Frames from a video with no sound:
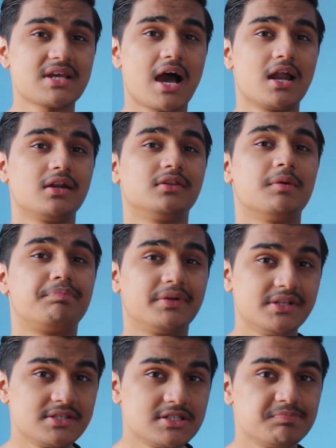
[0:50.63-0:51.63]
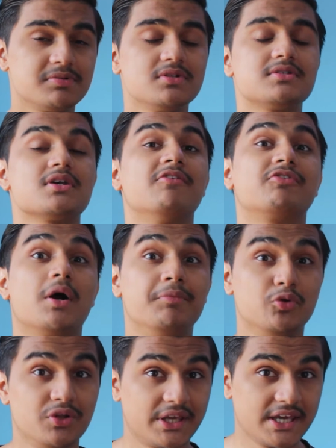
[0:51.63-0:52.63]
are the principles of
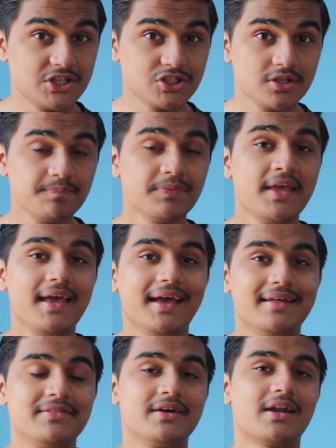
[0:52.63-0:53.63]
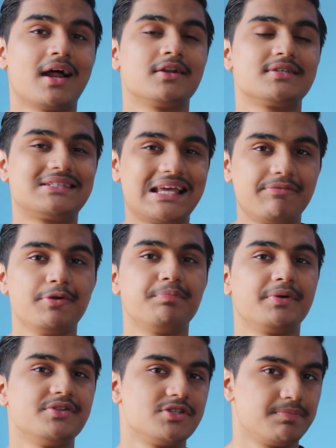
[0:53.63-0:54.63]
communication, and there are 7
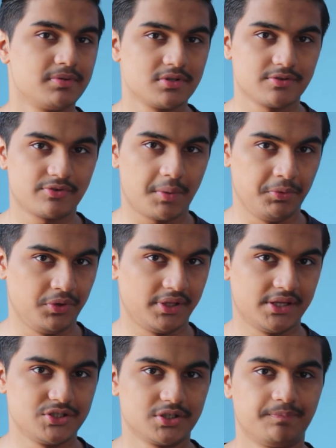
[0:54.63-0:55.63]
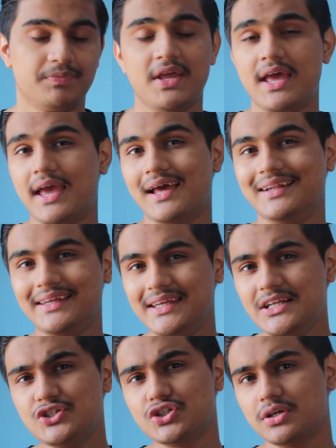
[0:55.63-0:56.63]
principles of communication, and
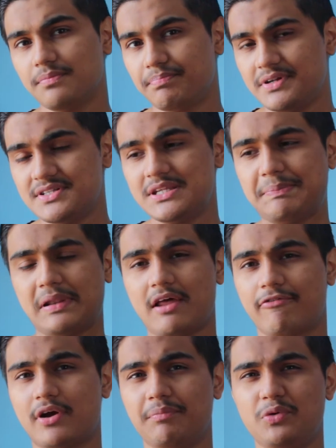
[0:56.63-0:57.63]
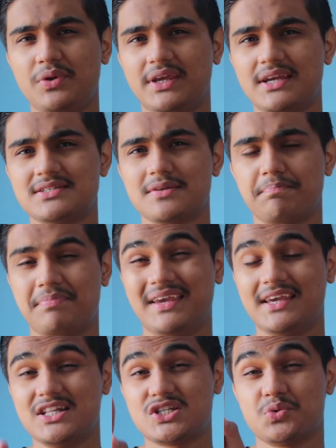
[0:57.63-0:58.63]
each principle of communication
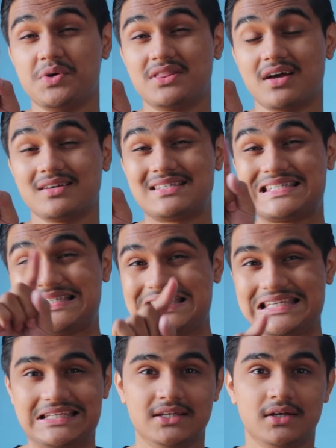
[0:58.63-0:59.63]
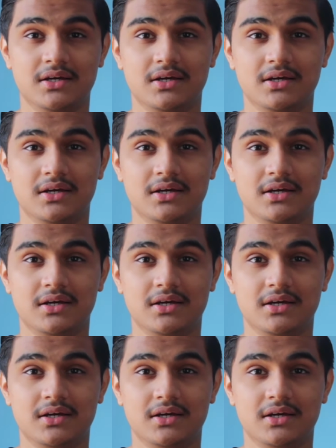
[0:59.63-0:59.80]
begins with a C,